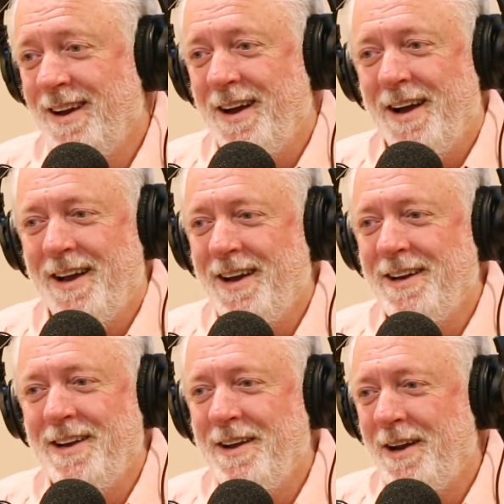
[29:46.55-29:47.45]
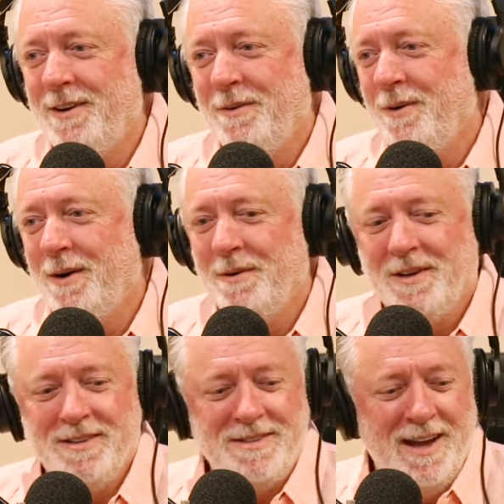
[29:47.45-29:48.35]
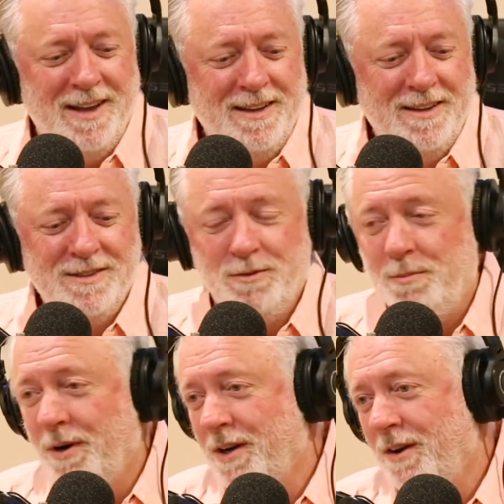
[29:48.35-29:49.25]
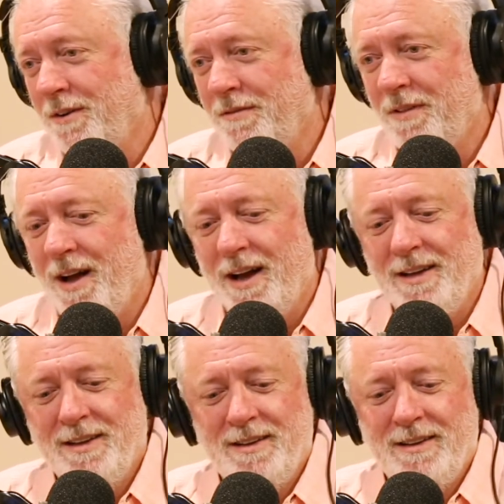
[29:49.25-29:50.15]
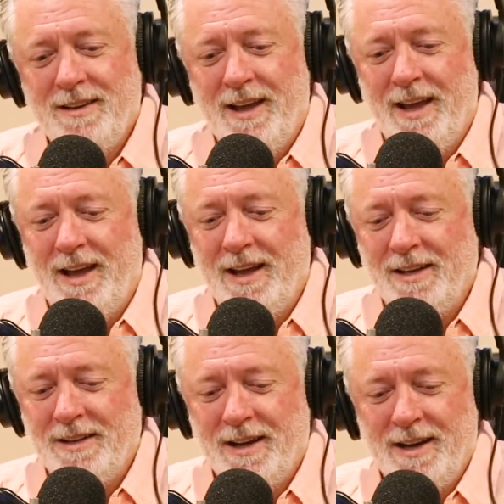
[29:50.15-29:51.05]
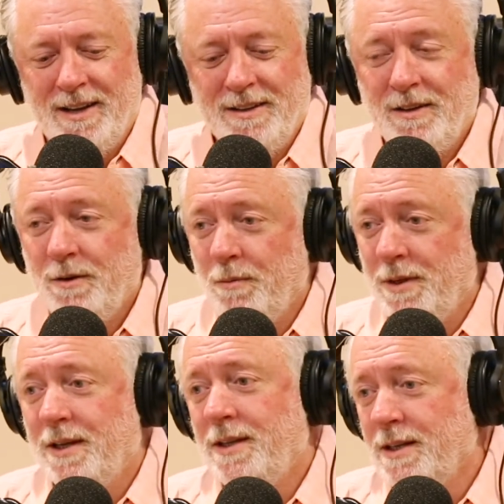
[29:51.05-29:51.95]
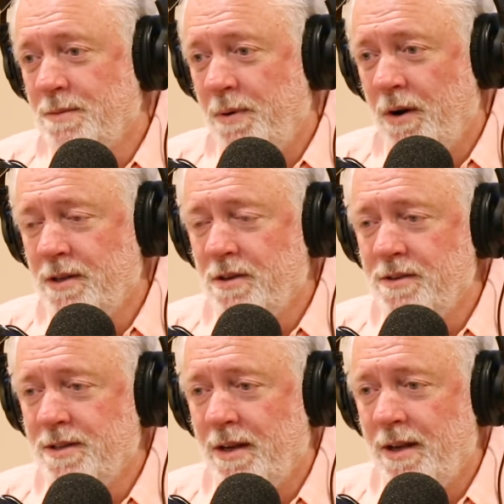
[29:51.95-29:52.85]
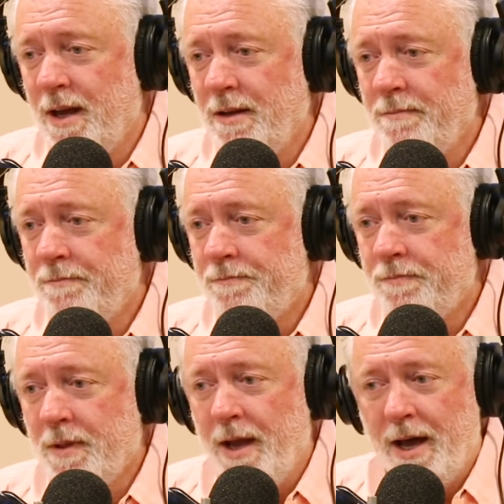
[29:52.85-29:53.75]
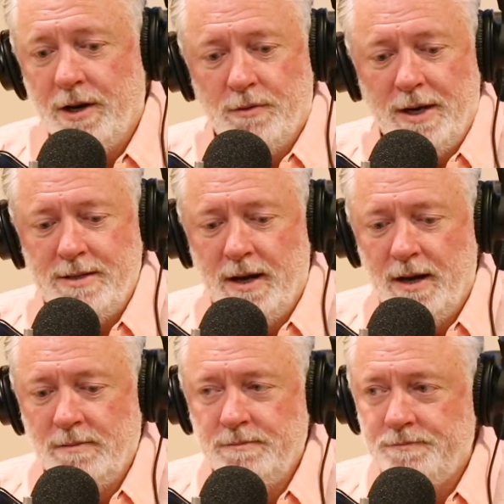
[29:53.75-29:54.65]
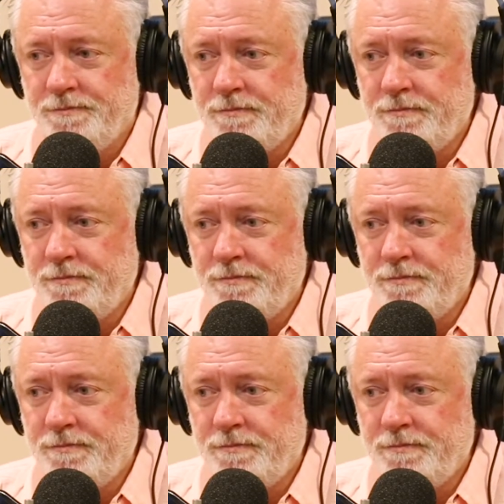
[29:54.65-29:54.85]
I didn't know where we were going to stay. So we're booking on the fly. And we did the experience on Sunday, had a great time.